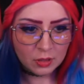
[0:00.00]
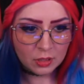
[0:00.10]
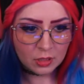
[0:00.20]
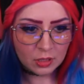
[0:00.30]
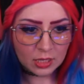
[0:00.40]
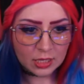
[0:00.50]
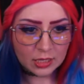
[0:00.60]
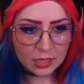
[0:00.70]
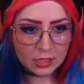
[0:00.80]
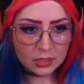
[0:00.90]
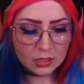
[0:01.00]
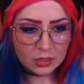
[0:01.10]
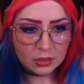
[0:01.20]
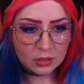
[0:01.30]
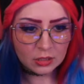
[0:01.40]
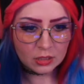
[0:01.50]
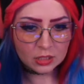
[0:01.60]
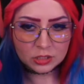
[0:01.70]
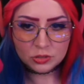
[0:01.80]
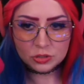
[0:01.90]
Yeah, I think
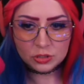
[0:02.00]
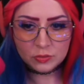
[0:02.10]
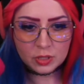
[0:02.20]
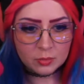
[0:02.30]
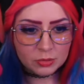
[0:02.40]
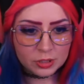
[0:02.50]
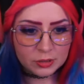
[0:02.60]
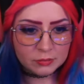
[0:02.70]
that's usually what I bring.